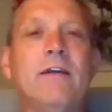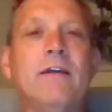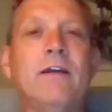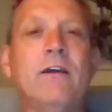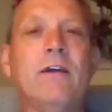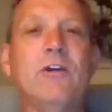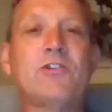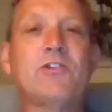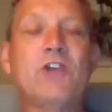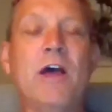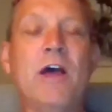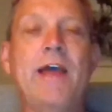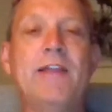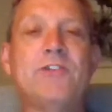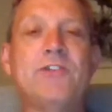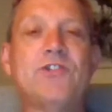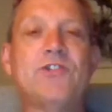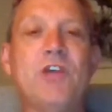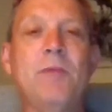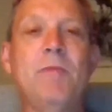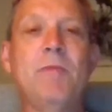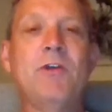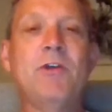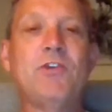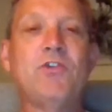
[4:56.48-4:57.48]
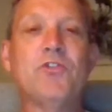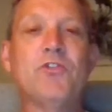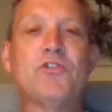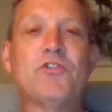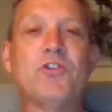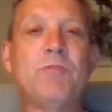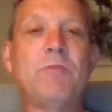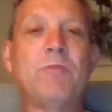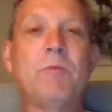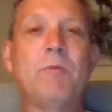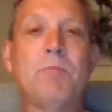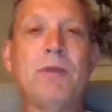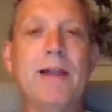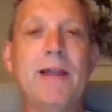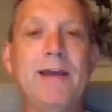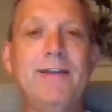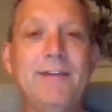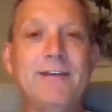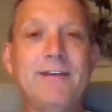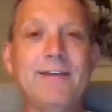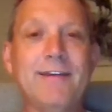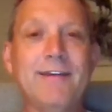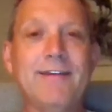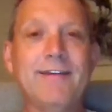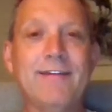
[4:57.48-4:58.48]
because I had so much else on my
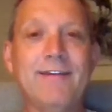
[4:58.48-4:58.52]
plate.